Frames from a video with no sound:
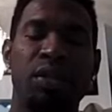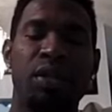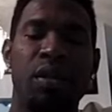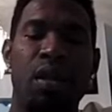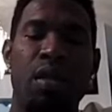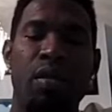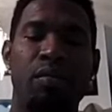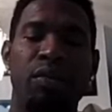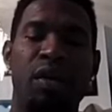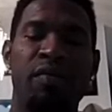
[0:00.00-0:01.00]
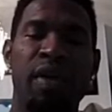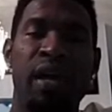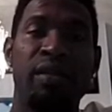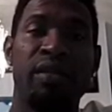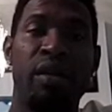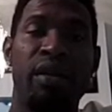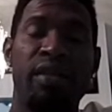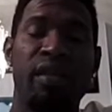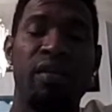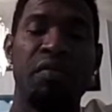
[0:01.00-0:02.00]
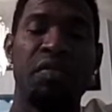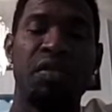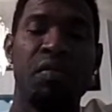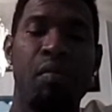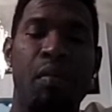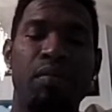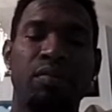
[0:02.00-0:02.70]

Yeah, of alternatives.